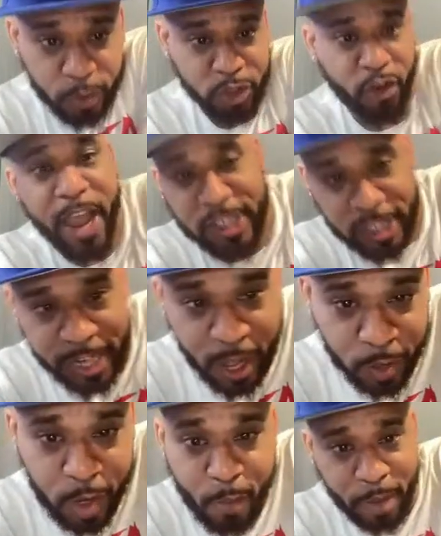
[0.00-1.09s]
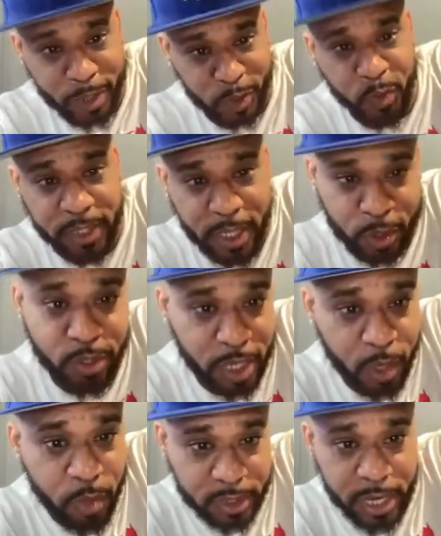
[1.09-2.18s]
is crashing out by doing this. You say
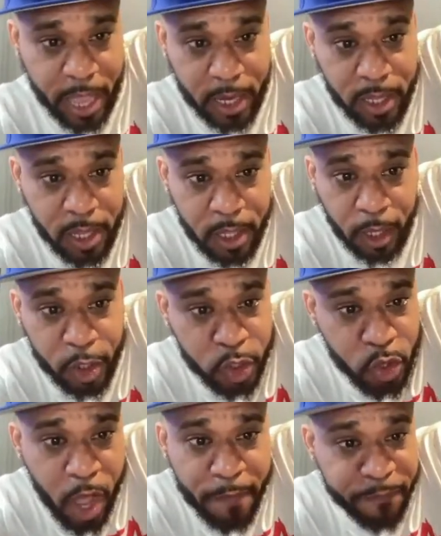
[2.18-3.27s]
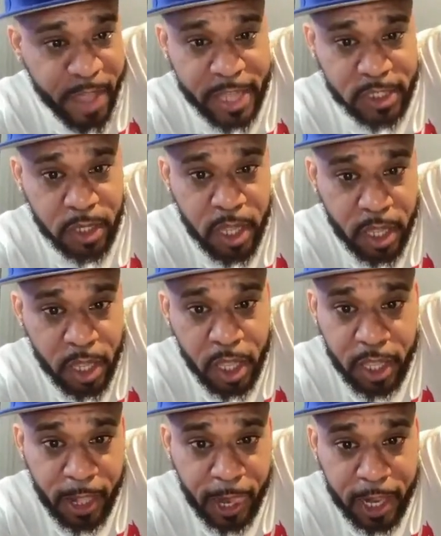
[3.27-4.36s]
what to that? Who the fuck is this?
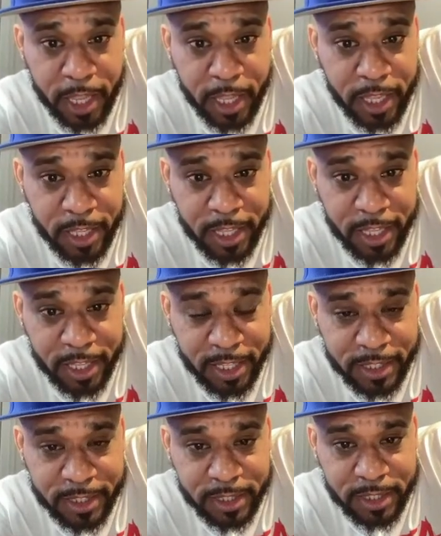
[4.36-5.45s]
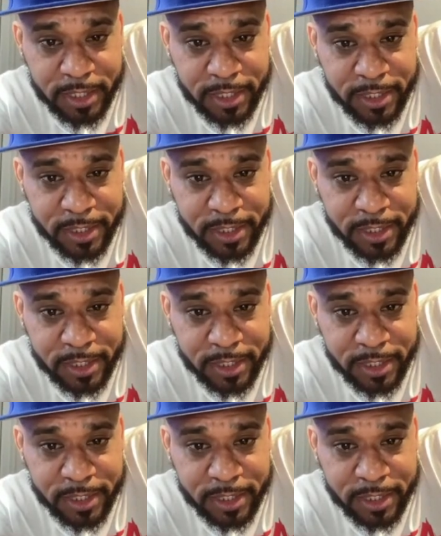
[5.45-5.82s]
Stop bringing up this Hollow nigga.